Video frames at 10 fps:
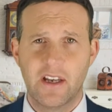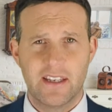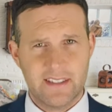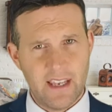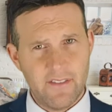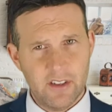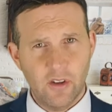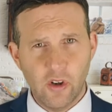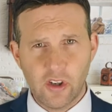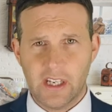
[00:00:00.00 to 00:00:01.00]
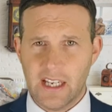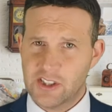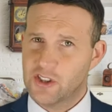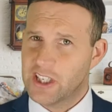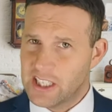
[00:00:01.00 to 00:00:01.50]
Seven, organise
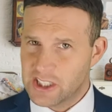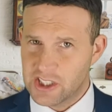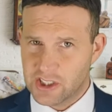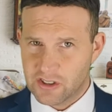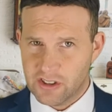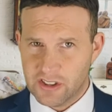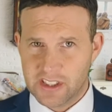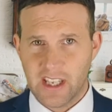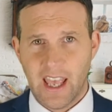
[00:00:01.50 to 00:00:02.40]
your kitchen drawers.